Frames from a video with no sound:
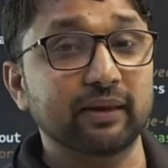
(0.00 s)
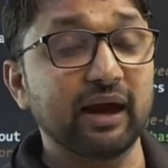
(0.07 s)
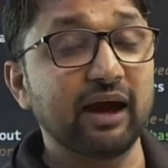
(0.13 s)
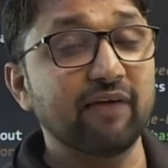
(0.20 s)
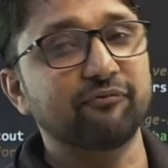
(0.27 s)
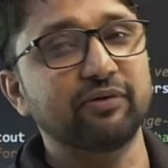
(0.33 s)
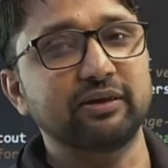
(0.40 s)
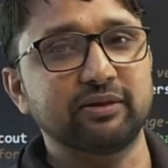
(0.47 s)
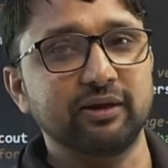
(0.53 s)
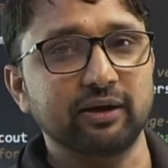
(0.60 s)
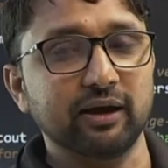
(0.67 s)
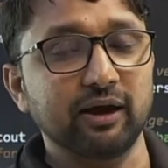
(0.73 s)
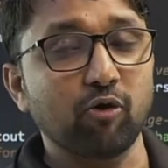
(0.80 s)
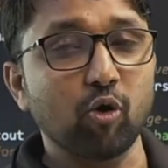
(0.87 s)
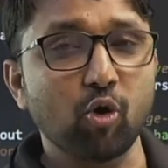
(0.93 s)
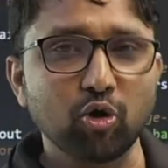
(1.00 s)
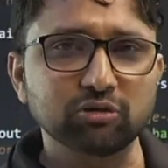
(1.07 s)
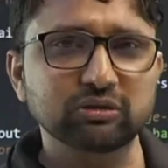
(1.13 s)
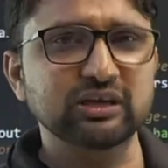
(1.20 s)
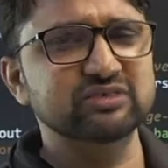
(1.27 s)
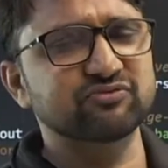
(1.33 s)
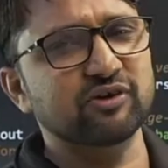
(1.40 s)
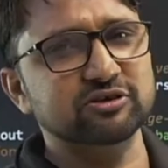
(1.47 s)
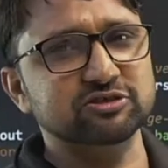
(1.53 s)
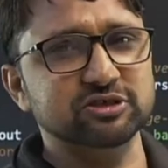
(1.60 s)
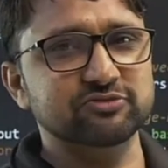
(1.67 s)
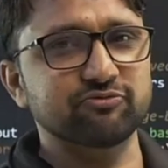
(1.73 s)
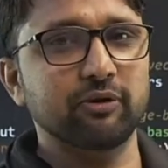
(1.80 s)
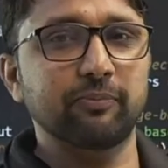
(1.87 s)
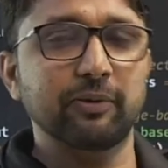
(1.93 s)
everything. All these
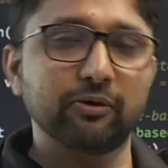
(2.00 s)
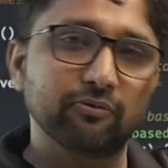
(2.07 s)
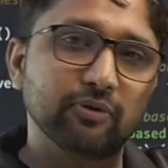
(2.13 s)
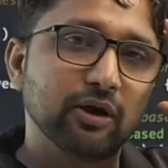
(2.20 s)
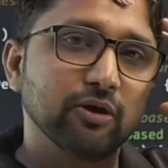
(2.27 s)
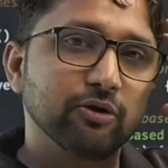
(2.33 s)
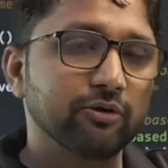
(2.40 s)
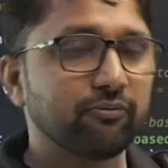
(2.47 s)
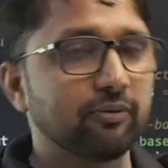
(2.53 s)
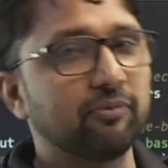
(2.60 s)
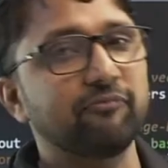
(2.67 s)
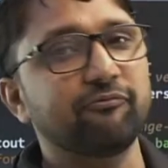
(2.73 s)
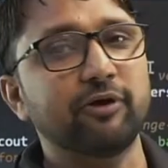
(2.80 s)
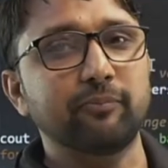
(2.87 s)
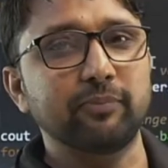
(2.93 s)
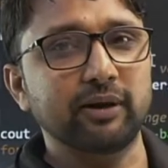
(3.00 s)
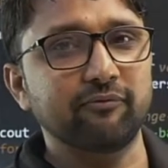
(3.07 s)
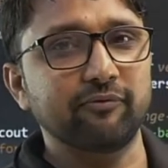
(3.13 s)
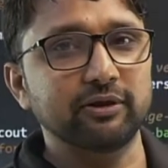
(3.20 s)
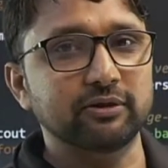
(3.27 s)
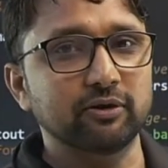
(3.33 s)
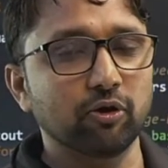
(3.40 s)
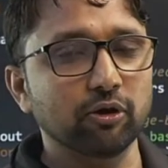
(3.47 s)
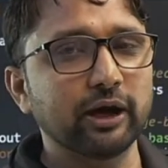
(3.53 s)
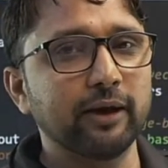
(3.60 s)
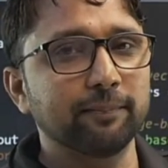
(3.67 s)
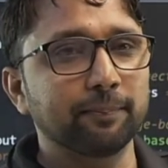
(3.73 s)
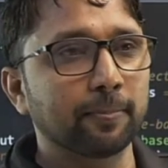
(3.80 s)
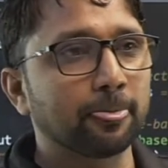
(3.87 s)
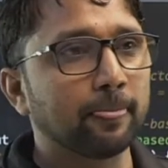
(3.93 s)
functions will be, you will be familiar with.
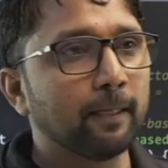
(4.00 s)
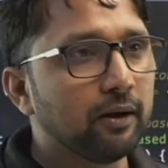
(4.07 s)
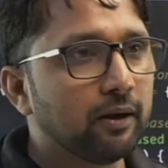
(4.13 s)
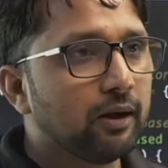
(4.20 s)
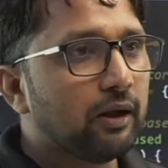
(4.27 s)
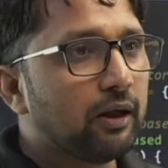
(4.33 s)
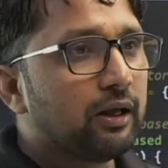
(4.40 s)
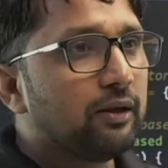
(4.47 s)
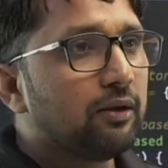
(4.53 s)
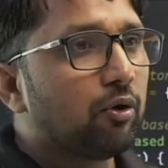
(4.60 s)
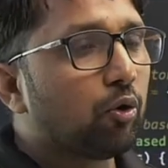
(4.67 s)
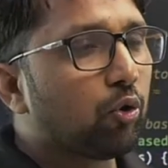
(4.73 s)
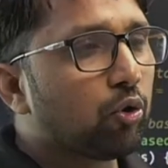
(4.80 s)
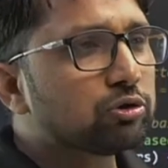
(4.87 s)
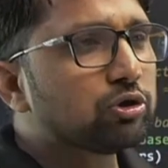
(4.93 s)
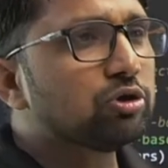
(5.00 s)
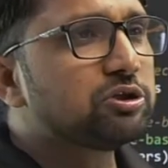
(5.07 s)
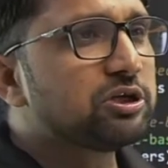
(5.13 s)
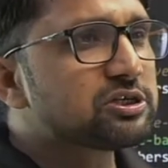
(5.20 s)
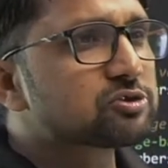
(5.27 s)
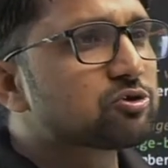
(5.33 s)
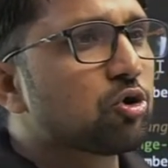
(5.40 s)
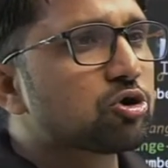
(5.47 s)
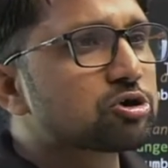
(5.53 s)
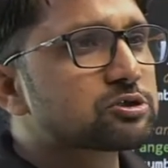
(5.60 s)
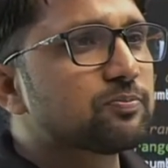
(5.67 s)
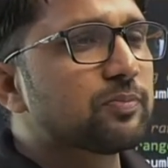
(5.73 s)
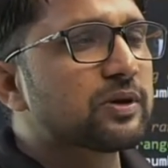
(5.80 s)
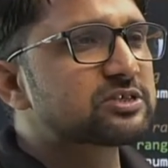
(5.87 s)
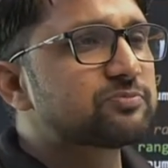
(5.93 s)
Okay. Although this
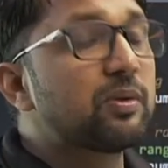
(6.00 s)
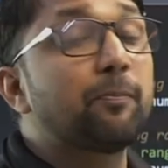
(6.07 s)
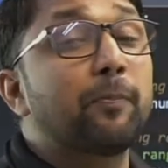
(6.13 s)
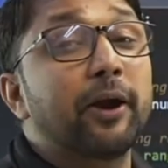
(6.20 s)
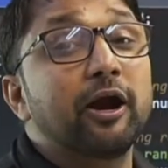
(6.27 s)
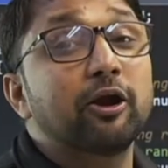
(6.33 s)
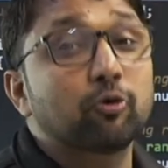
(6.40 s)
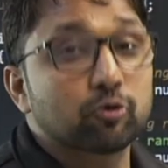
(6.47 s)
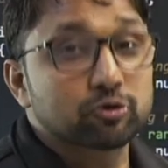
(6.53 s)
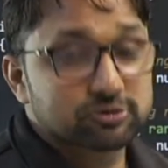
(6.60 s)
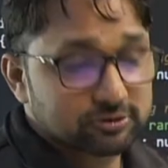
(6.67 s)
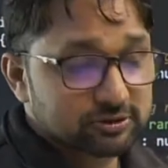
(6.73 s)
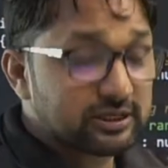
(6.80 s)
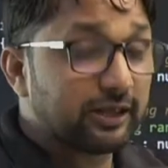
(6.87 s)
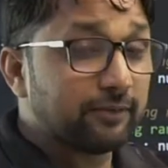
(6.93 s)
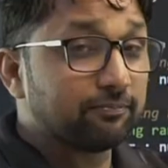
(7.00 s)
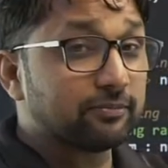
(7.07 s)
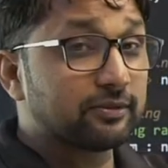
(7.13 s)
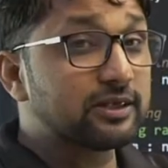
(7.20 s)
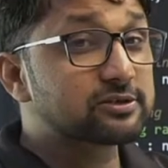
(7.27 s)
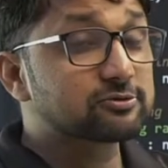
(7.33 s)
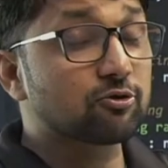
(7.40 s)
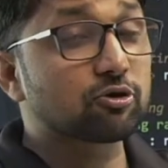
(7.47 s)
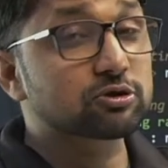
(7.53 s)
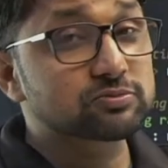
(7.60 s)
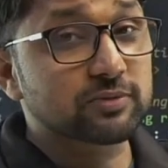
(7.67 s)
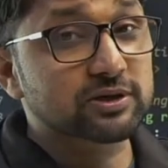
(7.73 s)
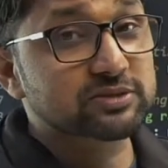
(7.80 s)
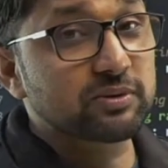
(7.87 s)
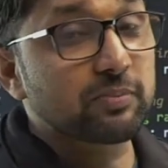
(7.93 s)
course must be paid course. See, this course
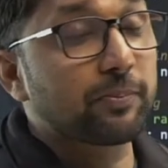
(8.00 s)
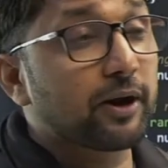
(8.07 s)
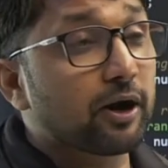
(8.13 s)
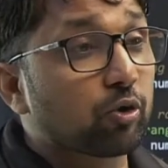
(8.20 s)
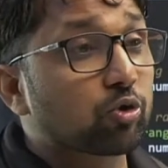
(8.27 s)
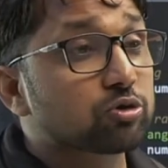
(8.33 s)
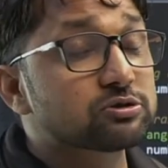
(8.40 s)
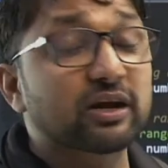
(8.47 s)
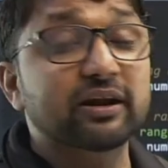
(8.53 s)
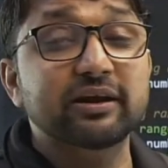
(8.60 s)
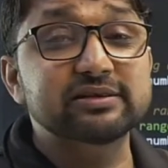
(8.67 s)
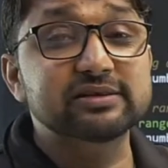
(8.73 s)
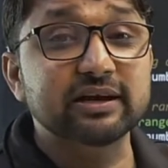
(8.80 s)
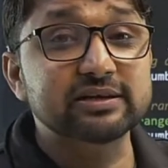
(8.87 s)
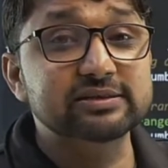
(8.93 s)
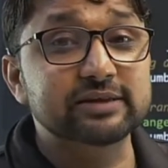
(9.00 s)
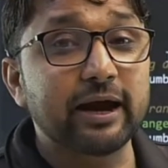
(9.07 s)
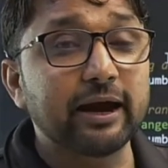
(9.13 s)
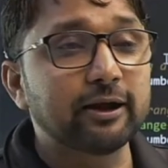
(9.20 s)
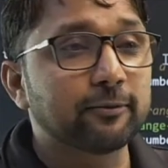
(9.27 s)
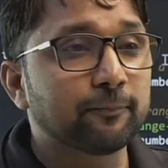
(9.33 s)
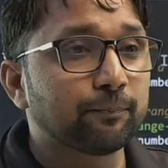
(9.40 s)
must be paid course. The reason is that,